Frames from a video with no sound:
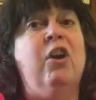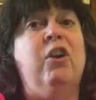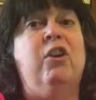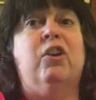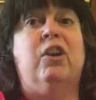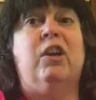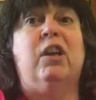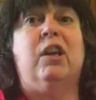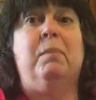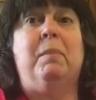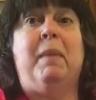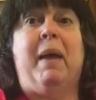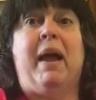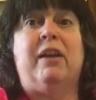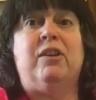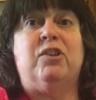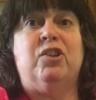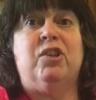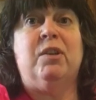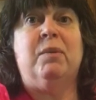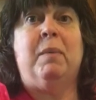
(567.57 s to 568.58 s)
You're going to
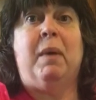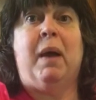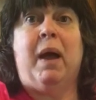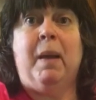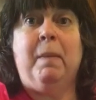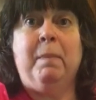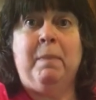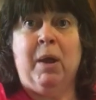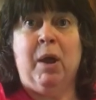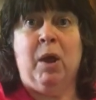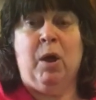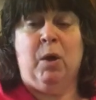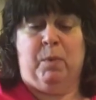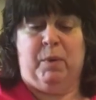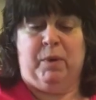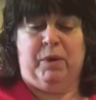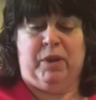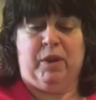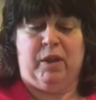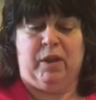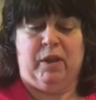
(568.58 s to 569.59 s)
match them up
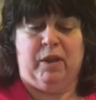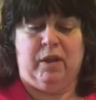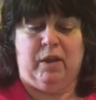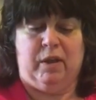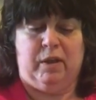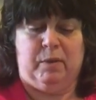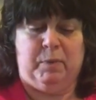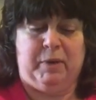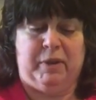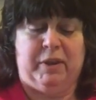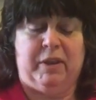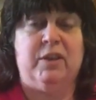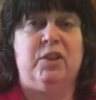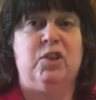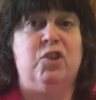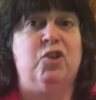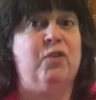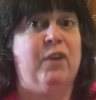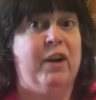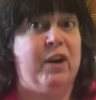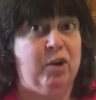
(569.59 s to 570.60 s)
with the
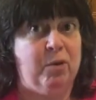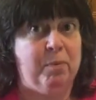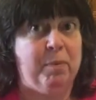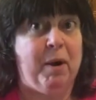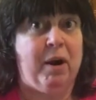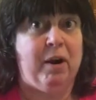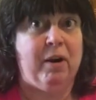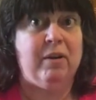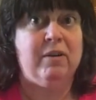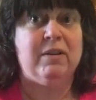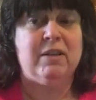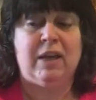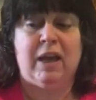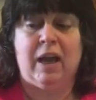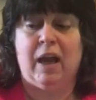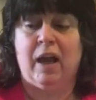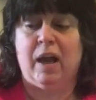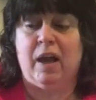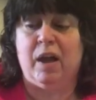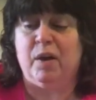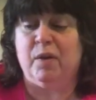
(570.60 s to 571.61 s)
strainer part
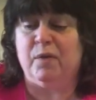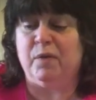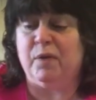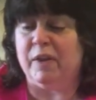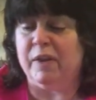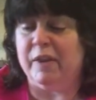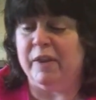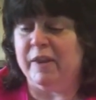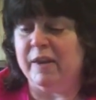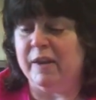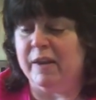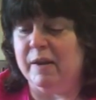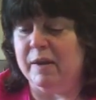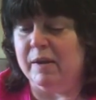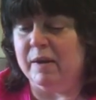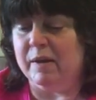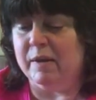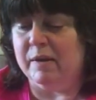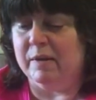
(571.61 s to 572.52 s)
of the